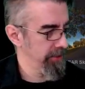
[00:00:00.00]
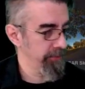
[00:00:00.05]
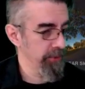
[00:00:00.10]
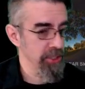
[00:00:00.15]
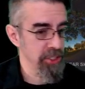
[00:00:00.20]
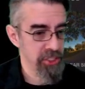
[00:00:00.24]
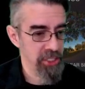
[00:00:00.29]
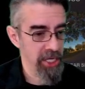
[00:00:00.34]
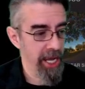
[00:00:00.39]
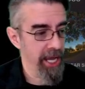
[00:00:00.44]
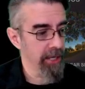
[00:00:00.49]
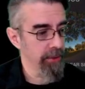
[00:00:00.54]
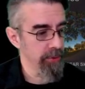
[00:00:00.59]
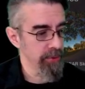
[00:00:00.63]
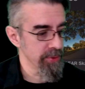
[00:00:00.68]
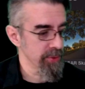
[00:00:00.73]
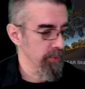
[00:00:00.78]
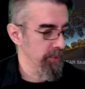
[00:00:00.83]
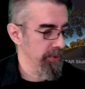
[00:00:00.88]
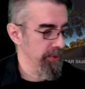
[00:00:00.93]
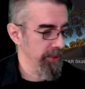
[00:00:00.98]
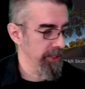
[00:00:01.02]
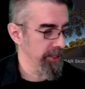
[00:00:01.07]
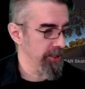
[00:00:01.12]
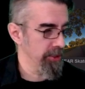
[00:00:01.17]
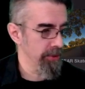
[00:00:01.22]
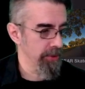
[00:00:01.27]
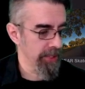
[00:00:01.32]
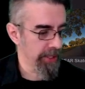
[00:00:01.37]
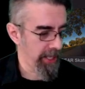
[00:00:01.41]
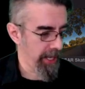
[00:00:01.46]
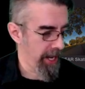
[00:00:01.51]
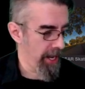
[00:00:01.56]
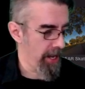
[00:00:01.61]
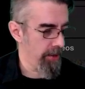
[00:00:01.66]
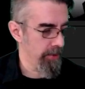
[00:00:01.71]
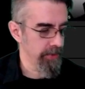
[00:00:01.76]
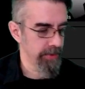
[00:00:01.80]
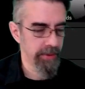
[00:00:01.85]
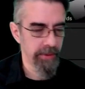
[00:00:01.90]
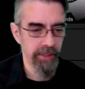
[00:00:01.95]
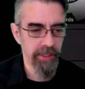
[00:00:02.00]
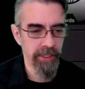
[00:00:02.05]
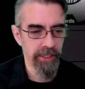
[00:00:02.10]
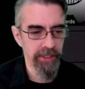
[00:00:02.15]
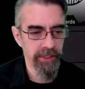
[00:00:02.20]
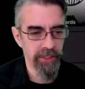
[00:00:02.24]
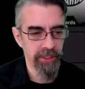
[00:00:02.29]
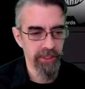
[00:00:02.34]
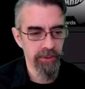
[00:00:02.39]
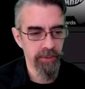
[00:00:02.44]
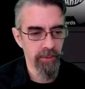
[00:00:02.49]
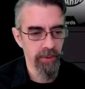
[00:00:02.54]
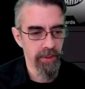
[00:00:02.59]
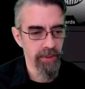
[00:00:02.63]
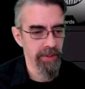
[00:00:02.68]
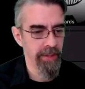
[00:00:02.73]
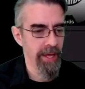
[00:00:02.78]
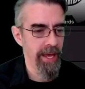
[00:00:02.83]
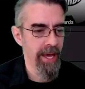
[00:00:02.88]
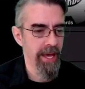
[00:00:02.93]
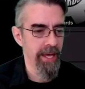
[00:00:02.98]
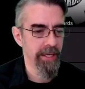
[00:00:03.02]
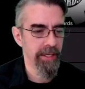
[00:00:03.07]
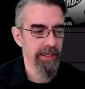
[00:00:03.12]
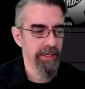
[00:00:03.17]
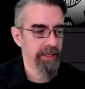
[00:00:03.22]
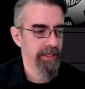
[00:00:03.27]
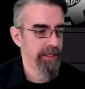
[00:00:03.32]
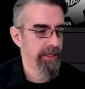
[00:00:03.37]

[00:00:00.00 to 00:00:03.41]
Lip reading: channels within your account. You can do all that.